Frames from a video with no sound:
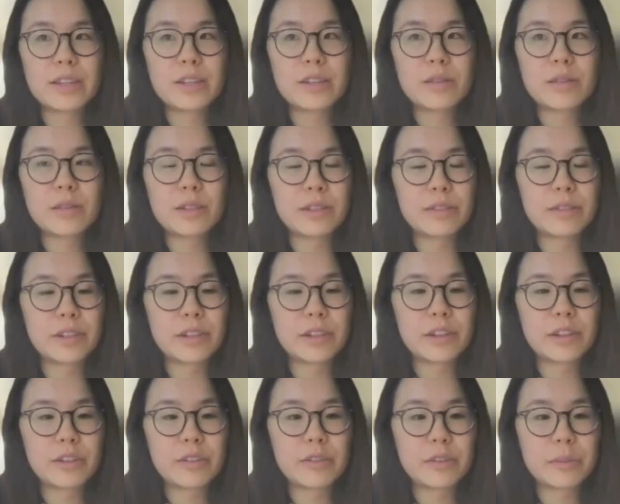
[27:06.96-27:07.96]
deliver
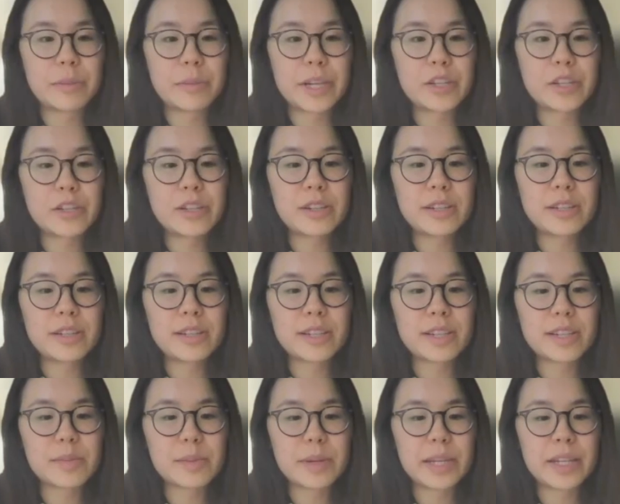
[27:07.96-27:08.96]
your information and to
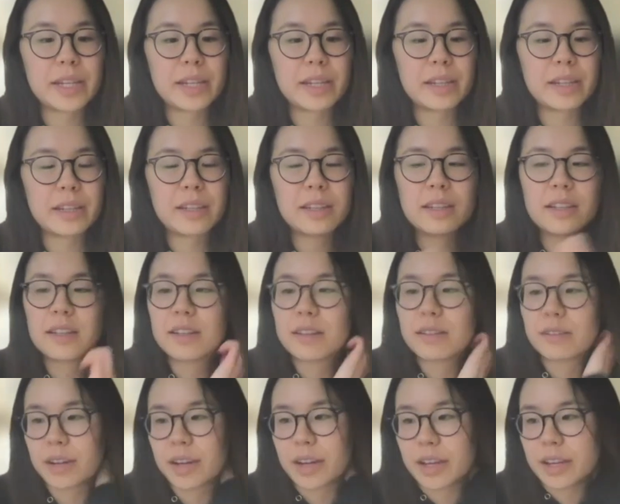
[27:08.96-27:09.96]
explain it,
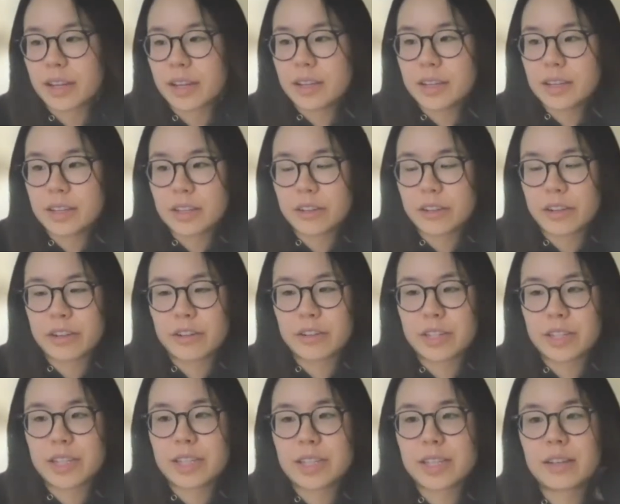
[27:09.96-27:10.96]
right, in greater
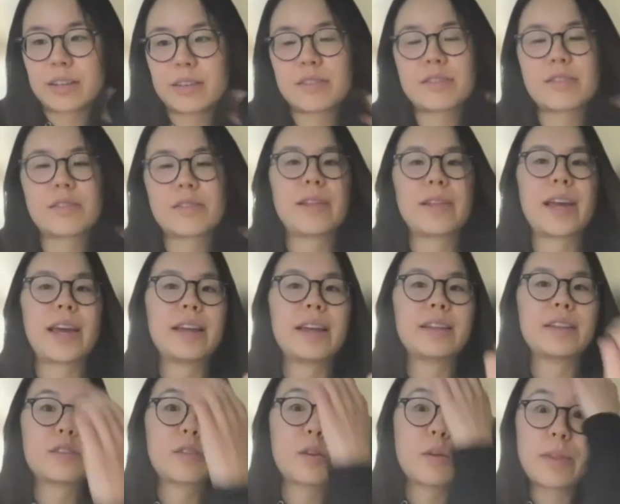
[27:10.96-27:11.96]
detail, so that
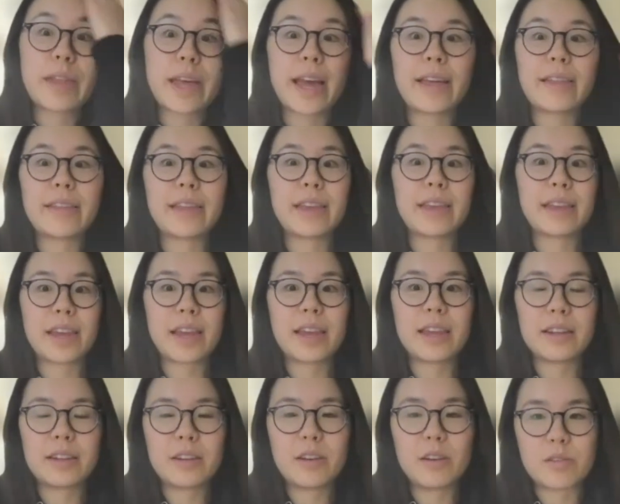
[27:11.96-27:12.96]
they
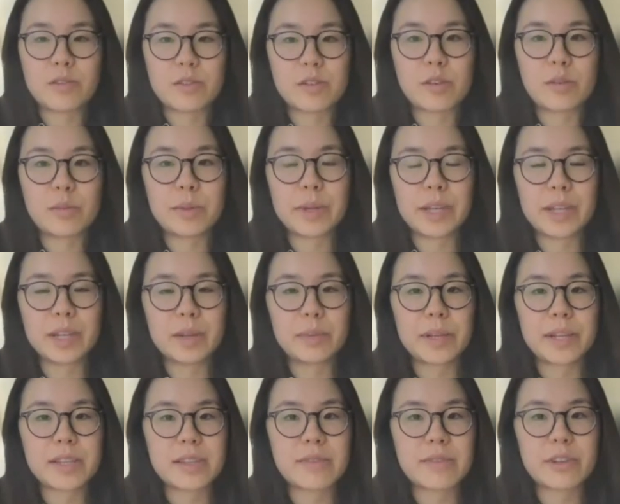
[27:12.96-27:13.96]
can also be in a
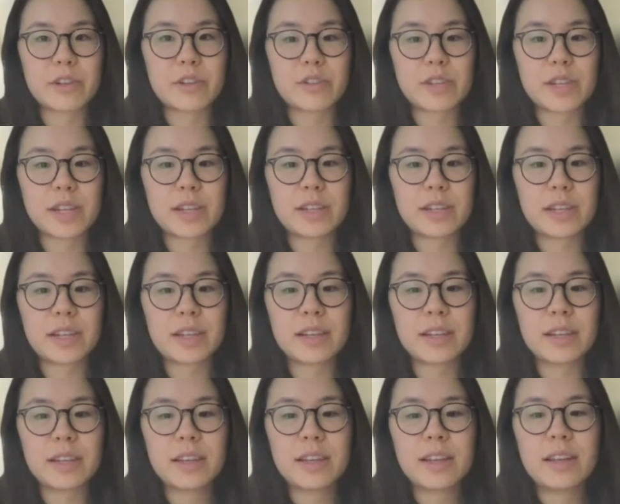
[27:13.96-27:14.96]
place of understanding,
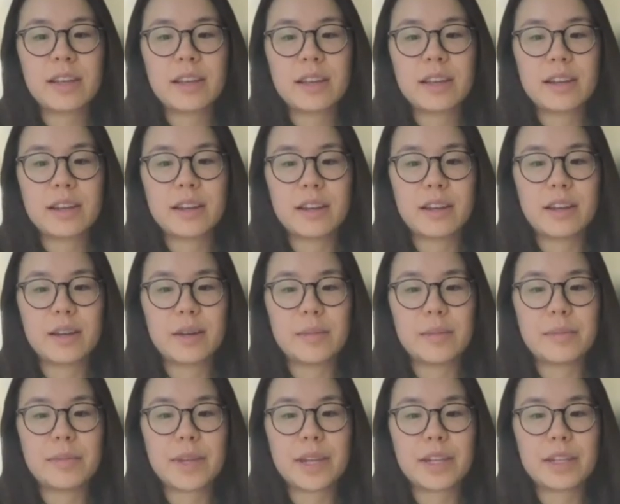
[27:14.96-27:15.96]

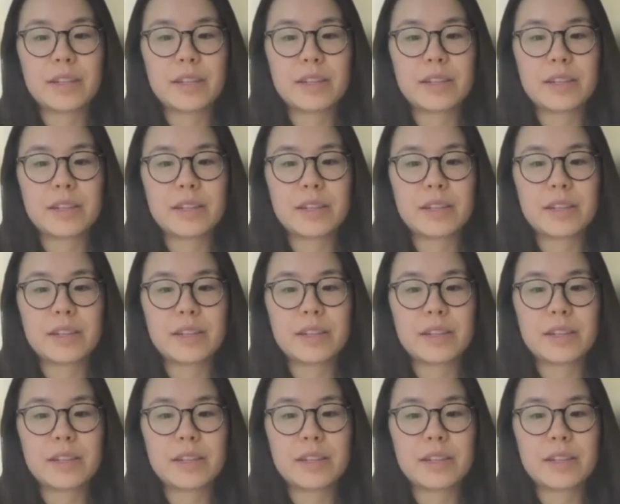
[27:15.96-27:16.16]
and,